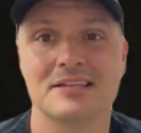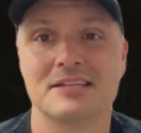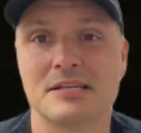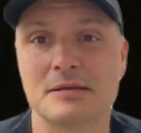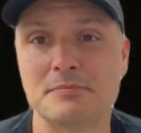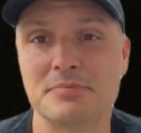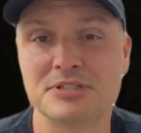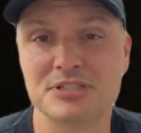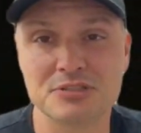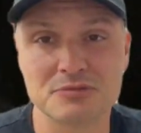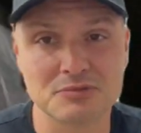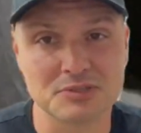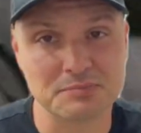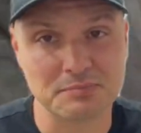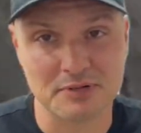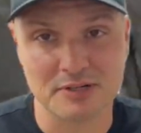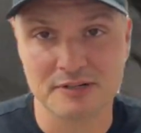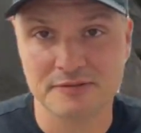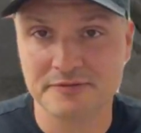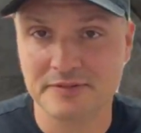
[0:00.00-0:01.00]
the temperature was
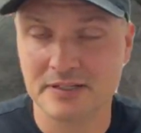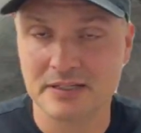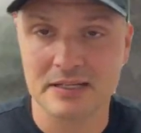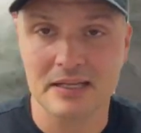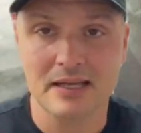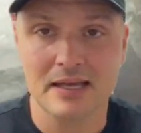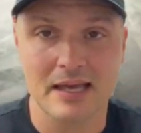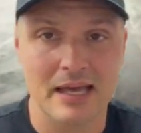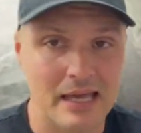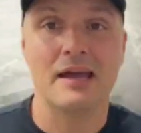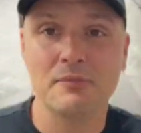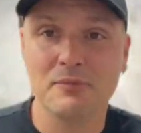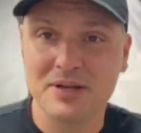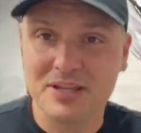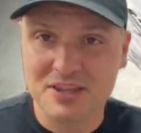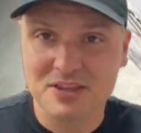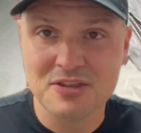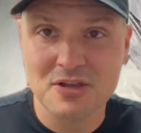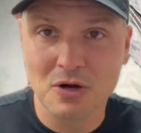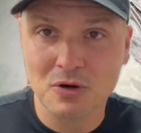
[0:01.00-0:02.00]
perfect, and
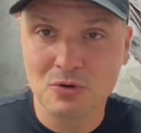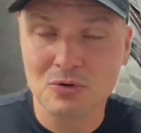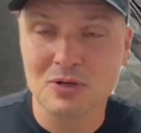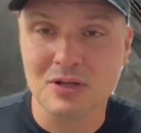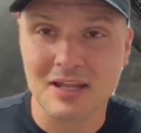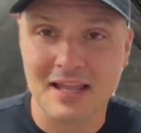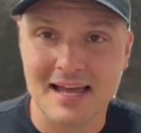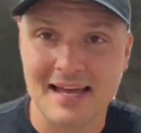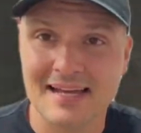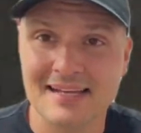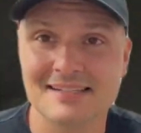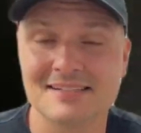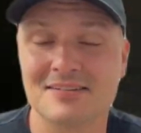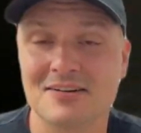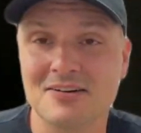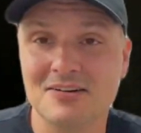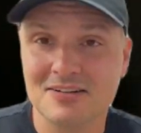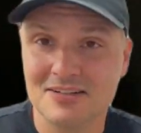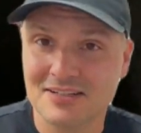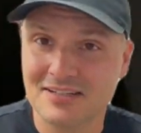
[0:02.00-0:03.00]
with no lights
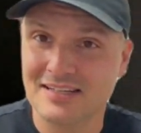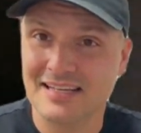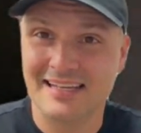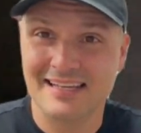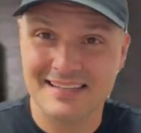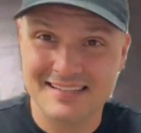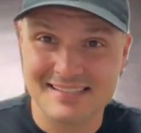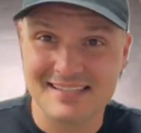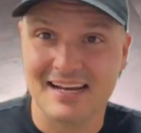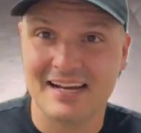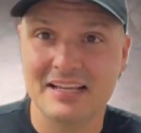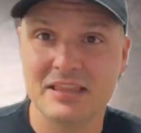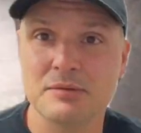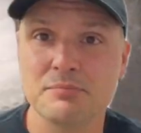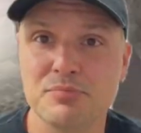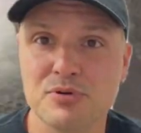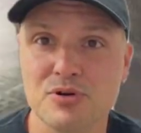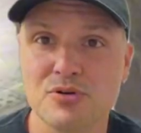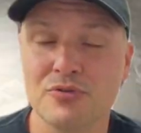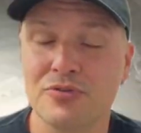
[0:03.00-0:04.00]
on inside the
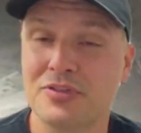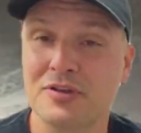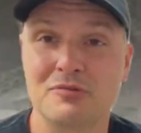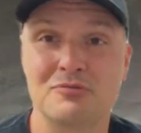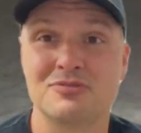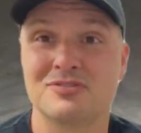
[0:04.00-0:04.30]
booth, there